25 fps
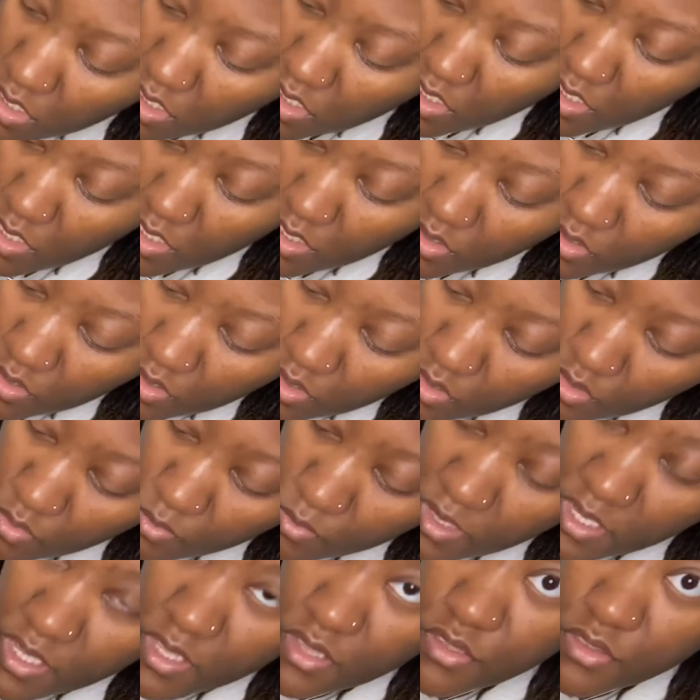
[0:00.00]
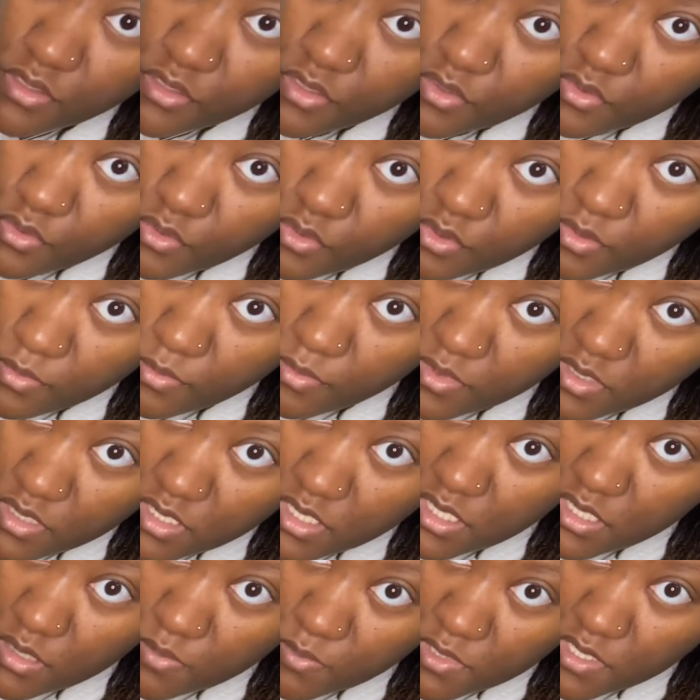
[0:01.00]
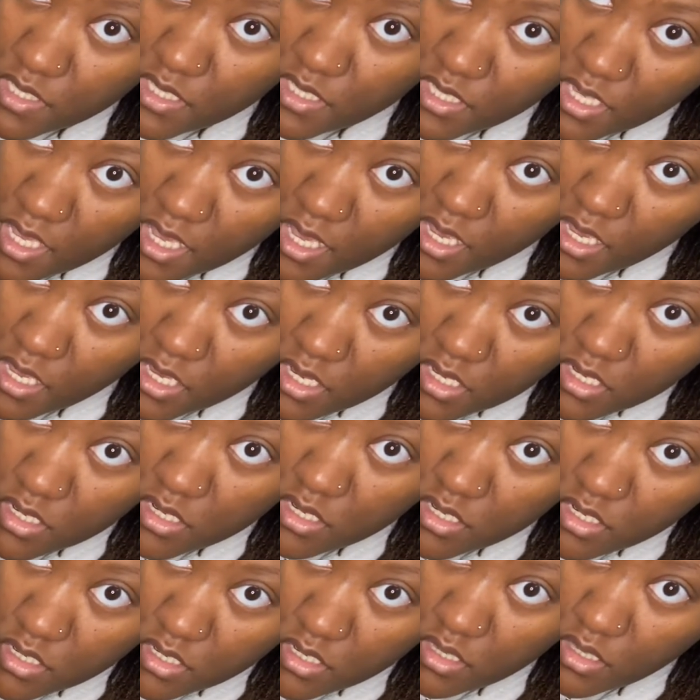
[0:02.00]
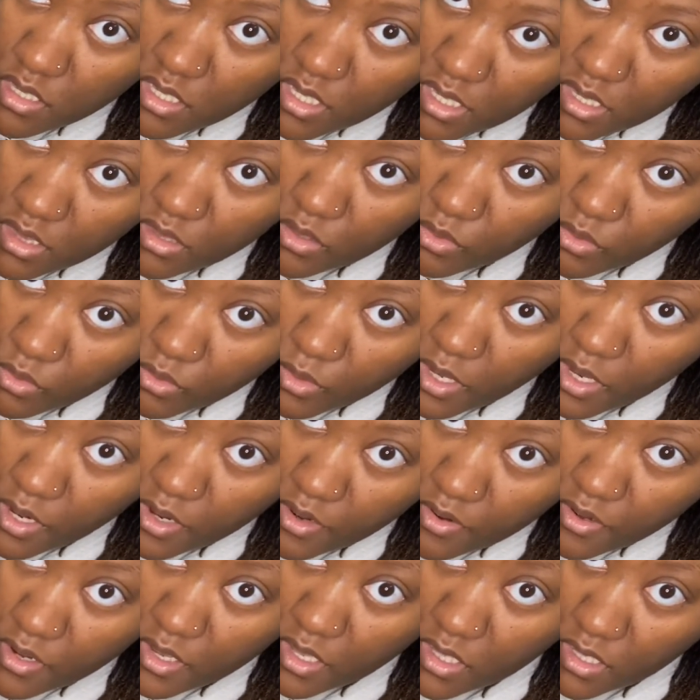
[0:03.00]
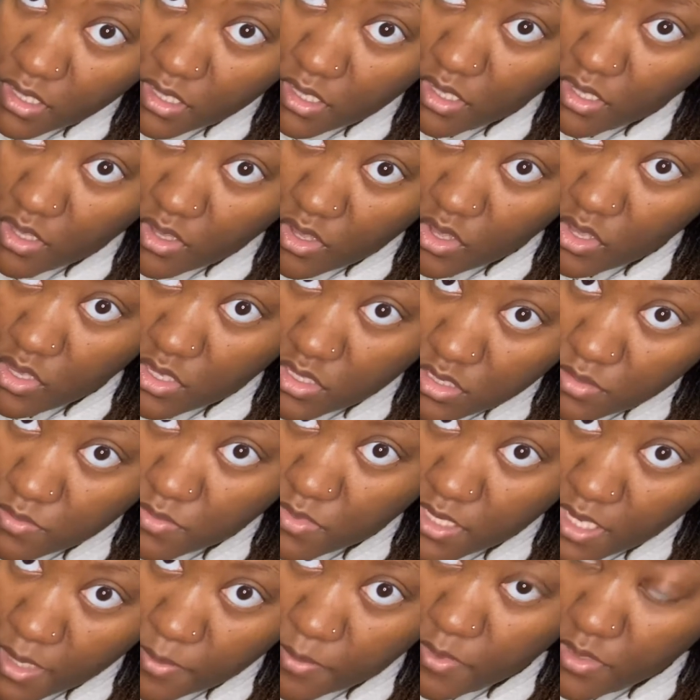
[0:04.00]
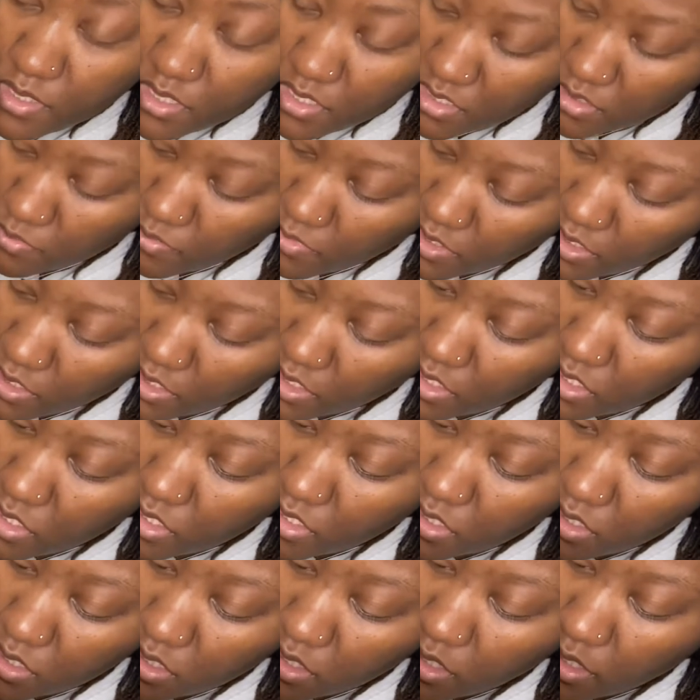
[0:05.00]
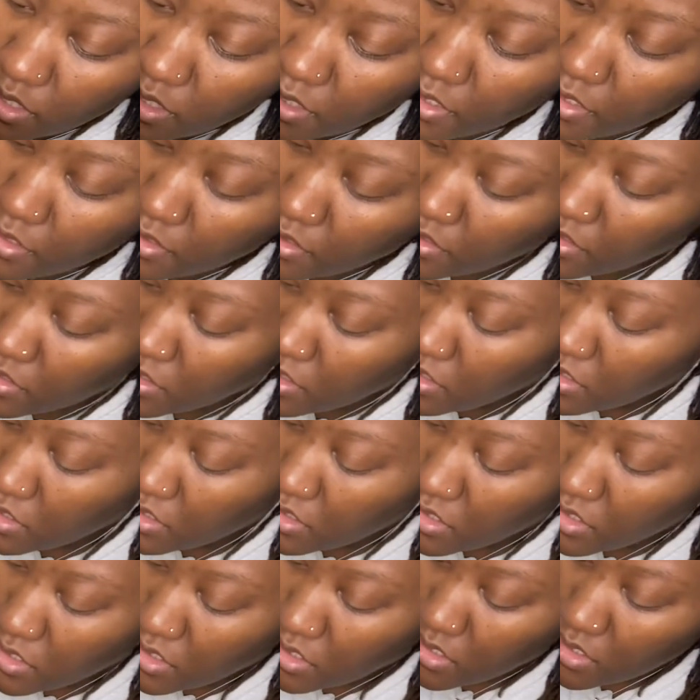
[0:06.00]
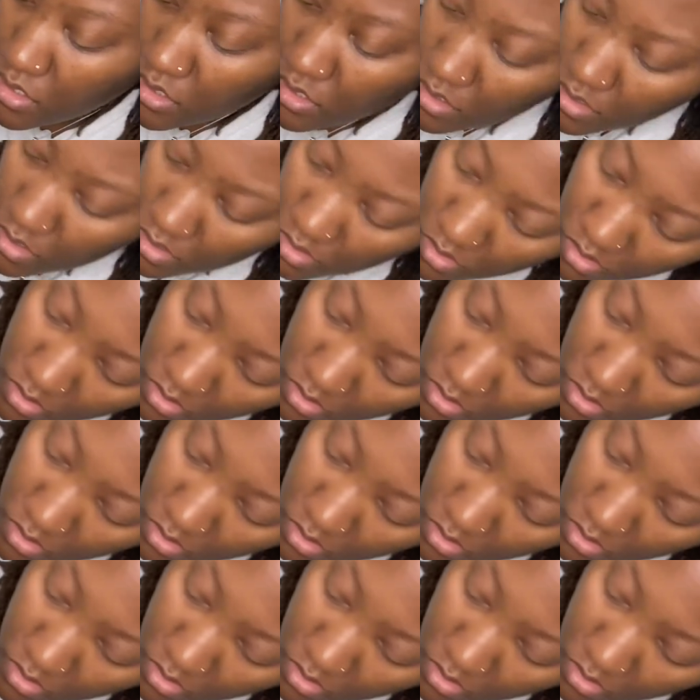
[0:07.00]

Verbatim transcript: And you comb that through and just massage that little area some type of stimulation in there. You